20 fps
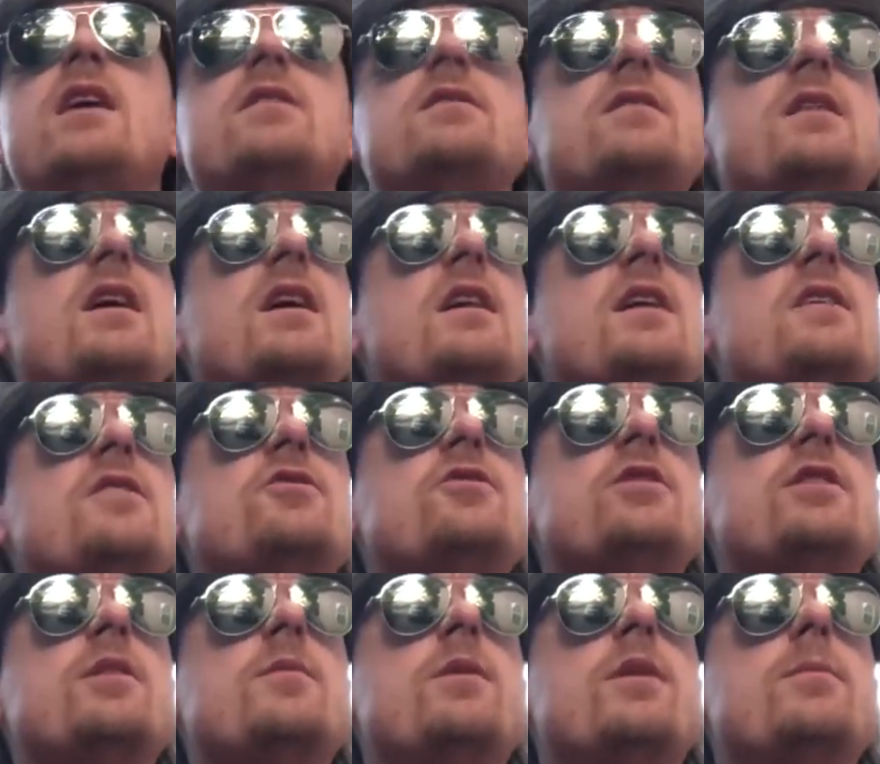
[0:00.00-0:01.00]
outside
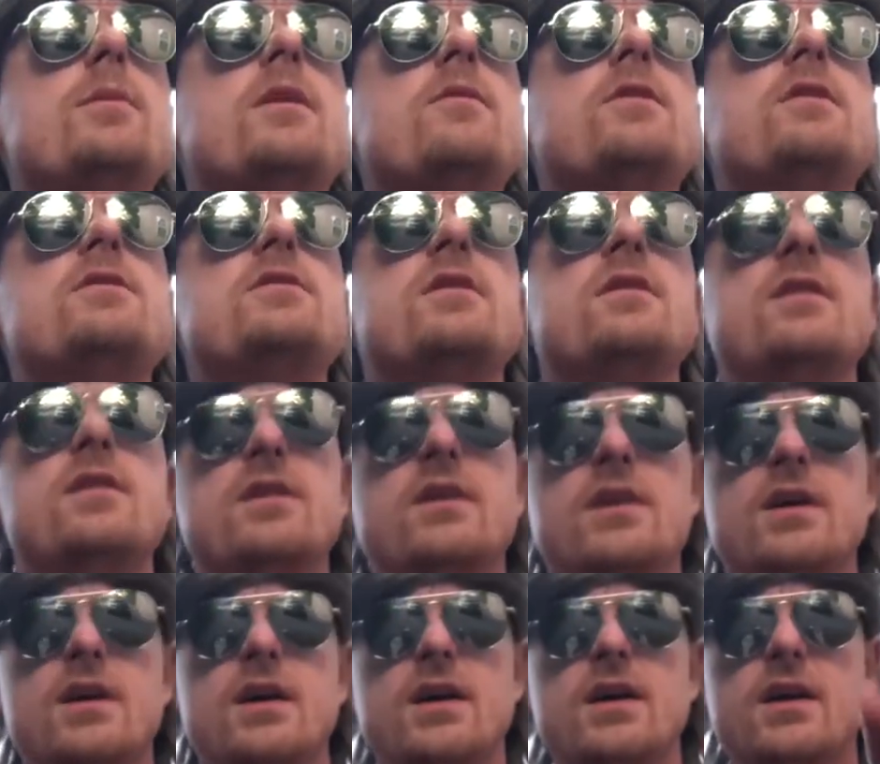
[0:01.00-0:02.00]
enjoying a malt beverage.
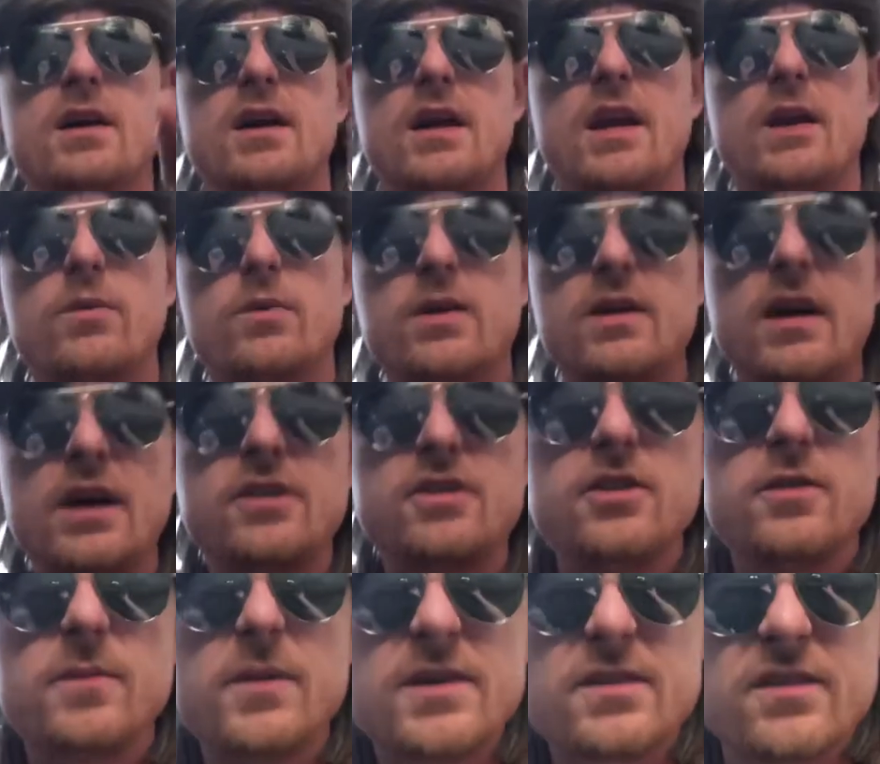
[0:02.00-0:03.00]
And I will catch
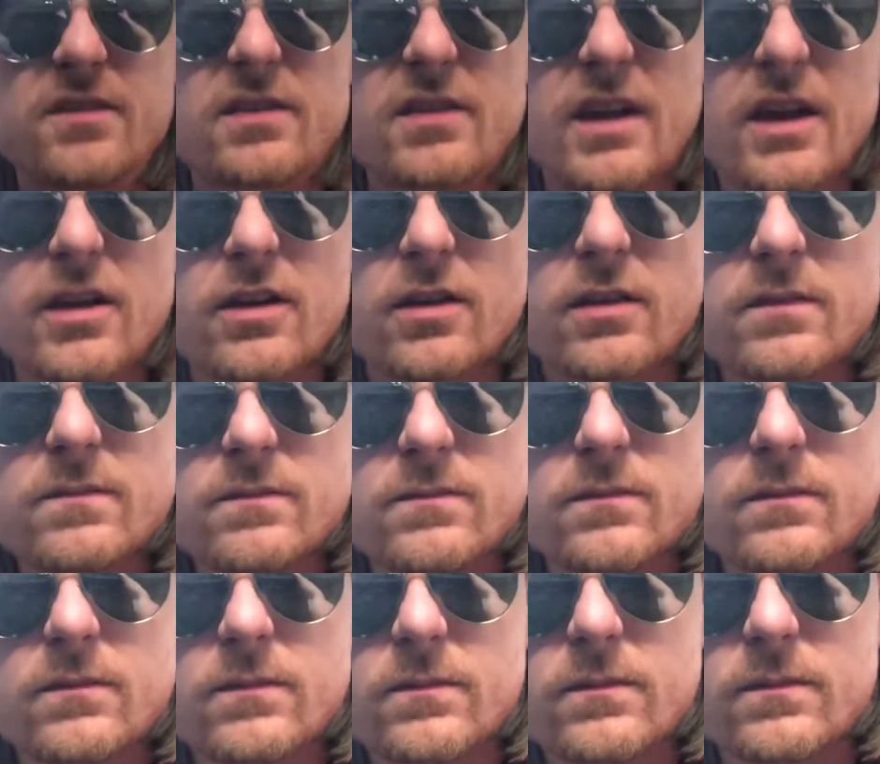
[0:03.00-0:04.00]
you bitches later.
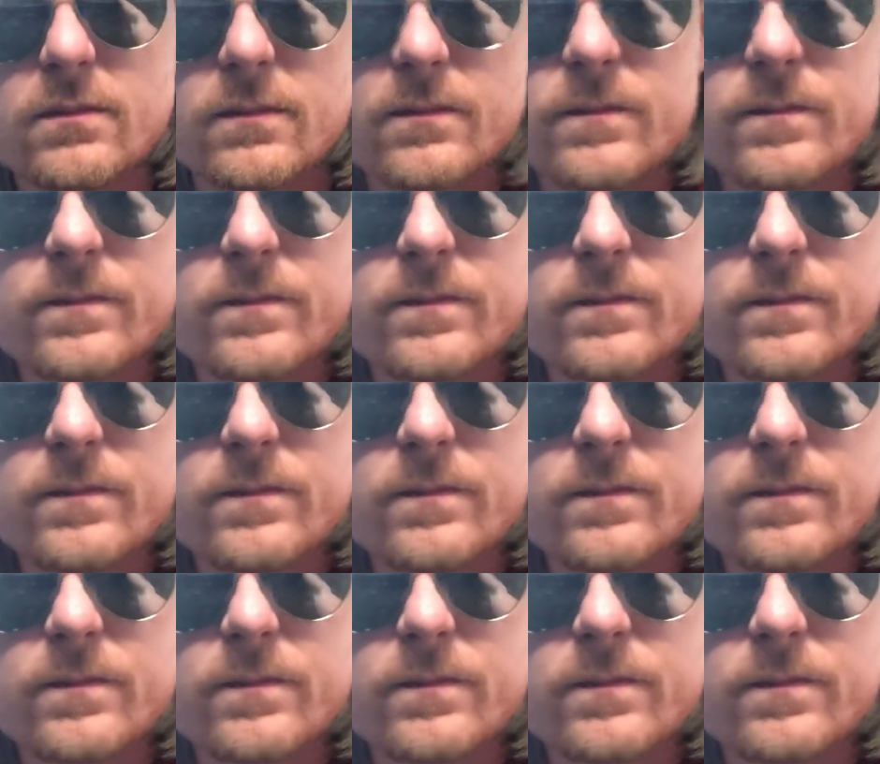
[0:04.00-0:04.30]
Mm.